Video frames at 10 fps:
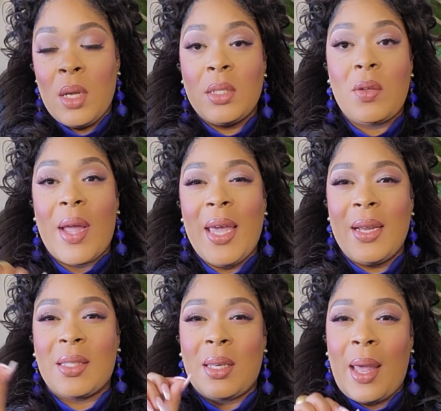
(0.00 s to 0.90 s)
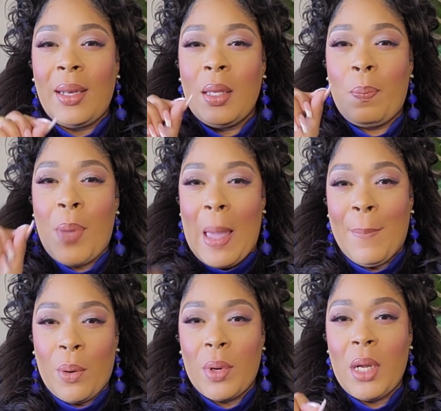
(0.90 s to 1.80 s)
So I get a slightly
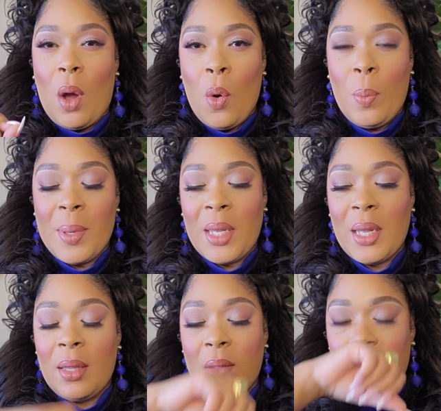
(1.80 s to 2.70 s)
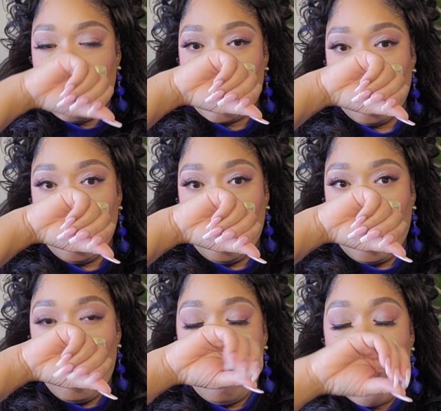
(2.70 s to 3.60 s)
peppery opening in this,
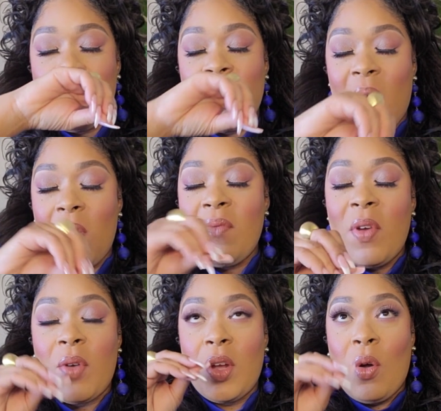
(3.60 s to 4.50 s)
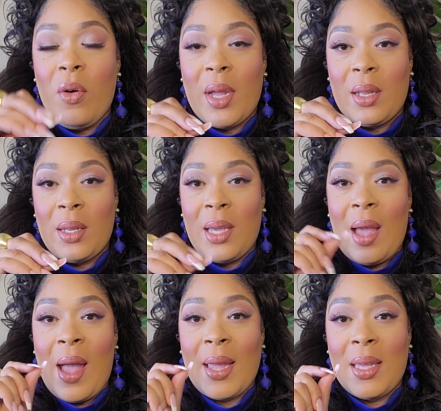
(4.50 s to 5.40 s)
but very, very
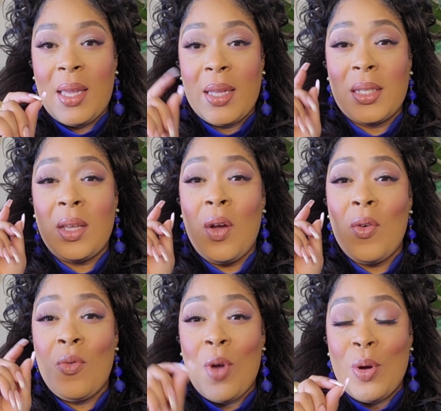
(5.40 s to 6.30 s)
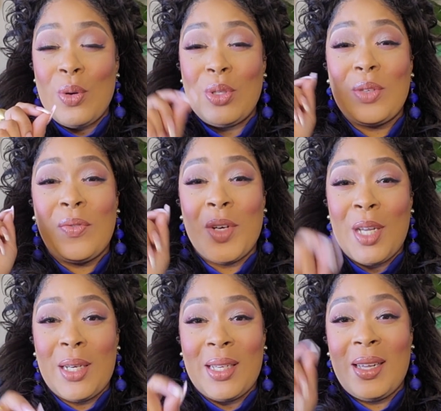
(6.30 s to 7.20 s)
quickly I get rose,
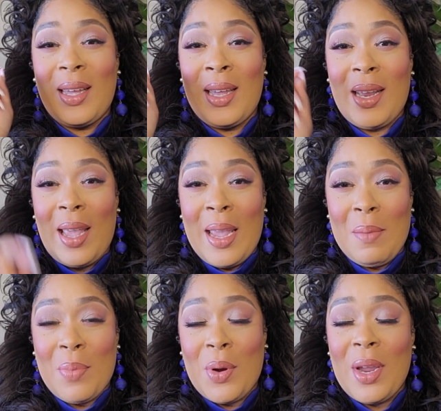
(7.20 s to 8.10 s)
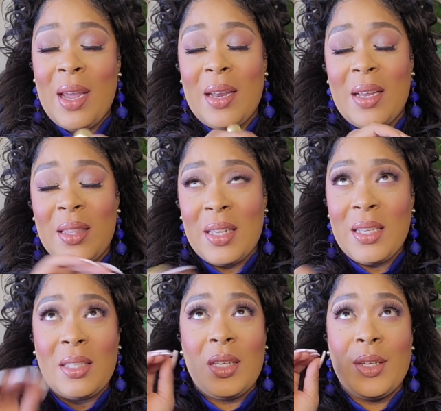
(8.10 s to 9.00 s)
vanilla, and amber, and
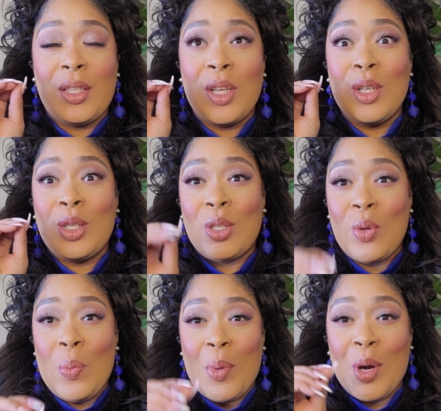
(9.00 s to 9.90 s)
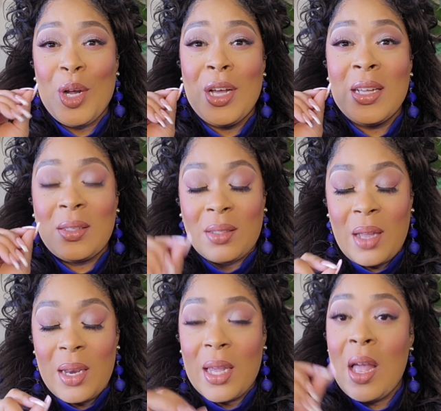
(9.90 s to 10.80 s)
this is super
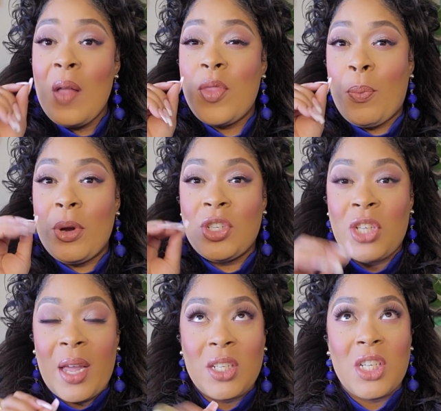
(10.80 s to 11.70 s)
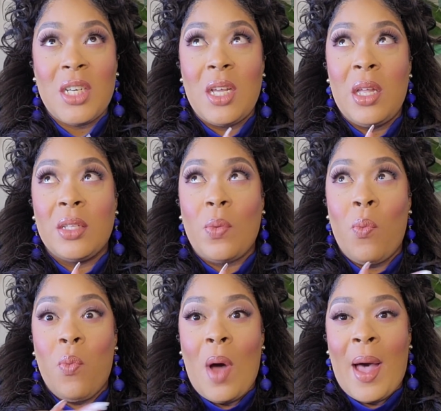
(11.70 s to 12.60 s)
stunning. The projection is
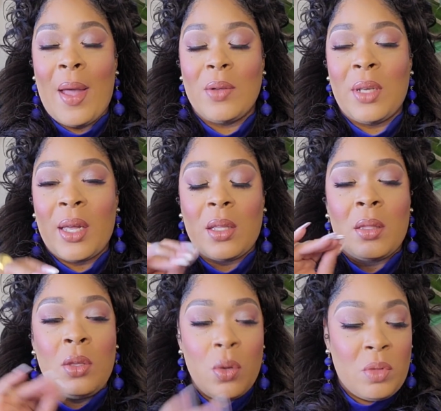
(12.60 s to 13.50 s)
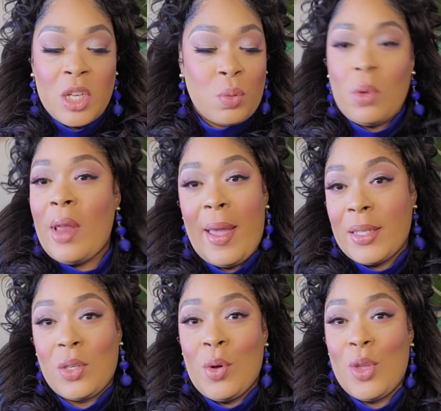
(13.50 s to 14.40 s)
wild. Like, this will
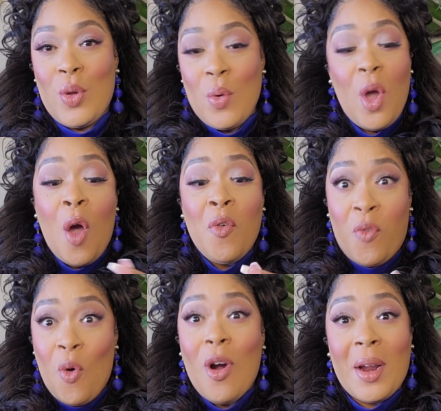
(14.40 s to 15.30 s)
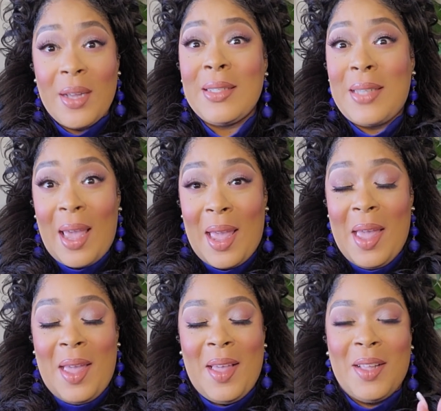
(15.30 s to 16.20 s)
last on you for
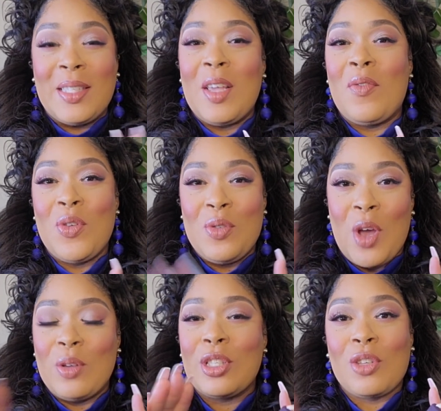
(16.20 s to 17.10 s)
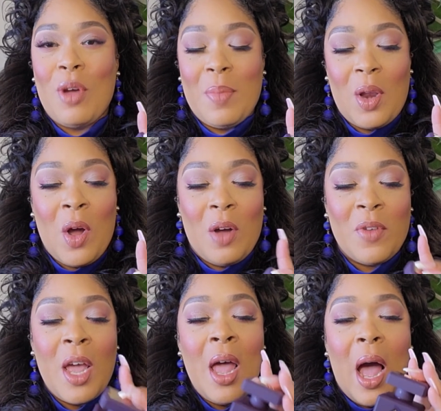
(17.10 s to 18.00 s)
days if you don't scrub it off.
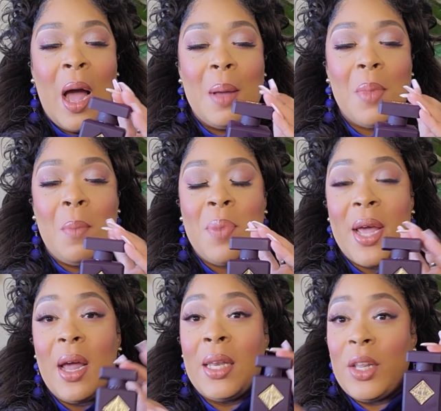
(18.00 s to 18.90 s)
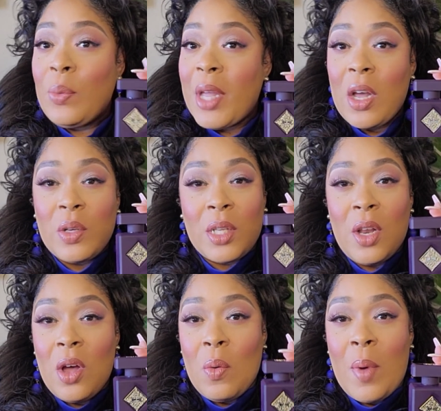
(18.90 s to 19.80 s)
But a little bit goes a
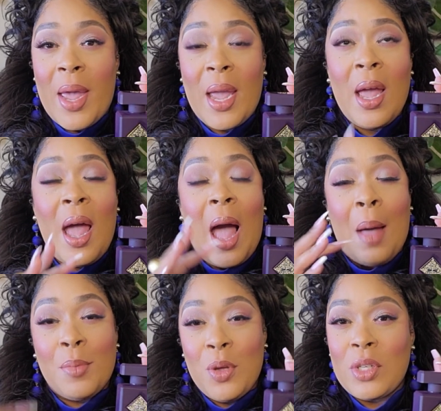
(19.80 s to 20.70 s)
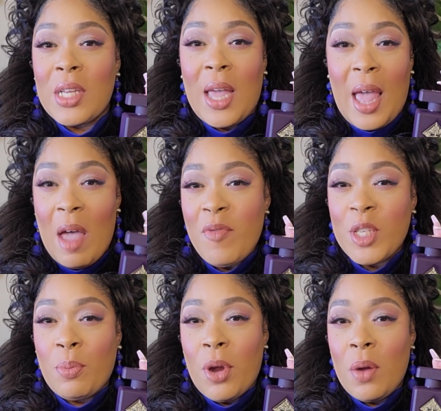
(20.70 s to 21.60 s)
long way. I'm usually a heavy
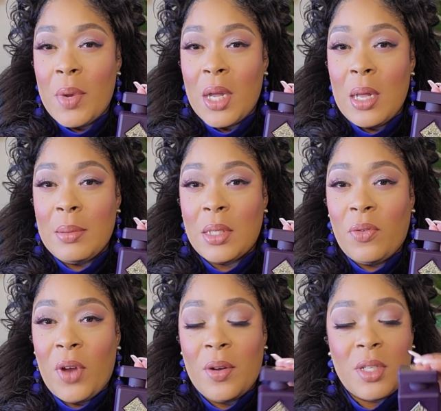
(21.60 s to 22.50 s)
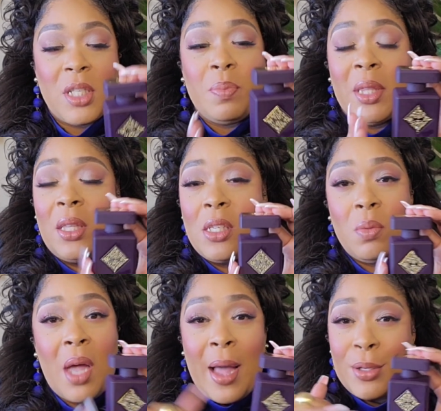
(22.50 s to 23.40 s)
sprayer when it comes to fragrances, but this
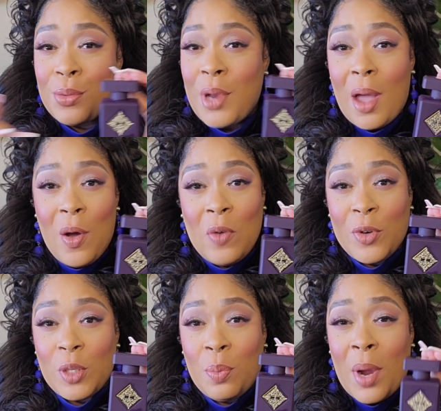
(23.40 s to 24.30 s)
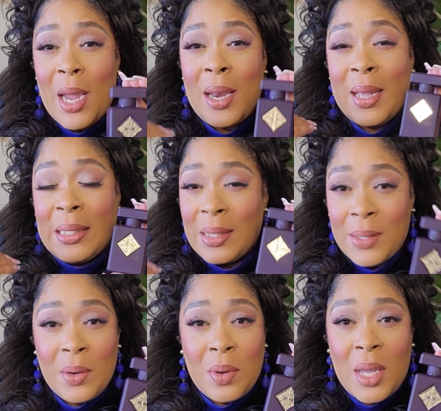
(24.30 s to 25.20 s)
one I do not overspray, and I
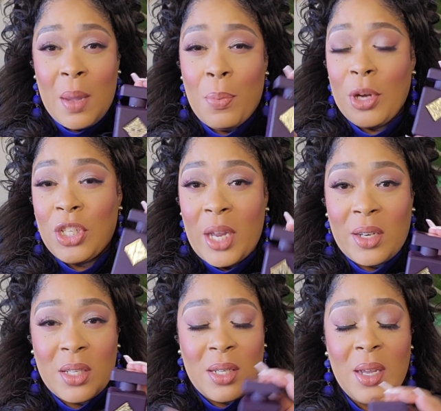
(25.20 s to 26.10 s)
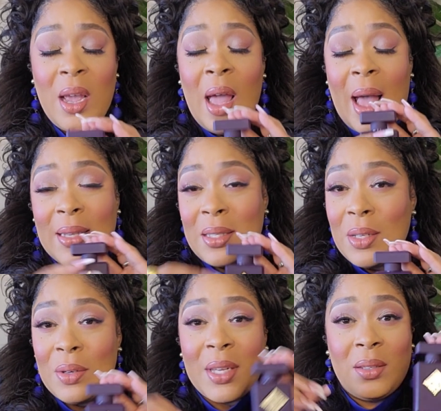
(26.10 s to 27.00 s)
still get projection. I
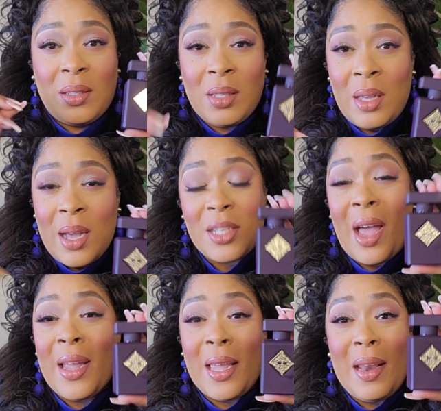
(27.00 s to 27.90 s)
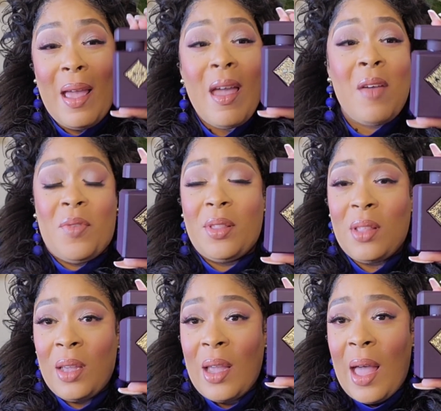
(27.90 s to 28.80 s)
still get sillage. I get
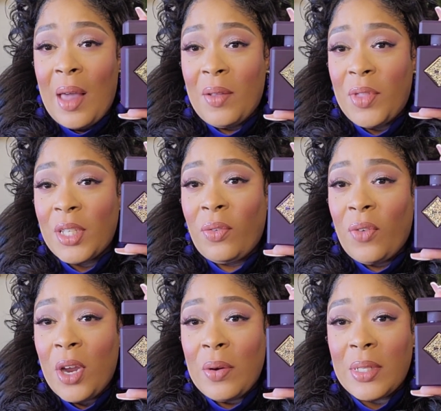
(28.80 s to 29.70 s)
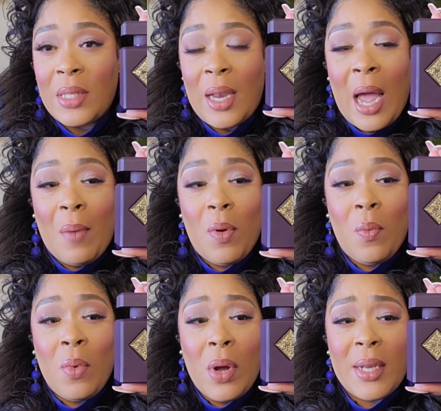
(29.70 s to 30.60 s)
everything out of this fragrance that I
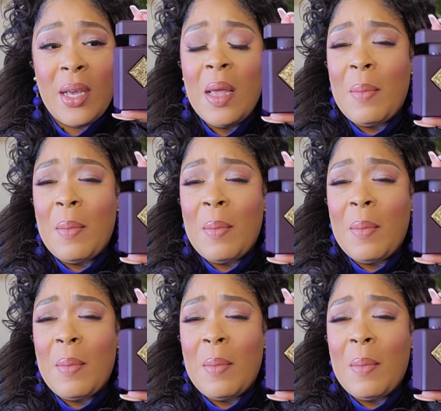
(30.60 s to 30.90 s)
would want.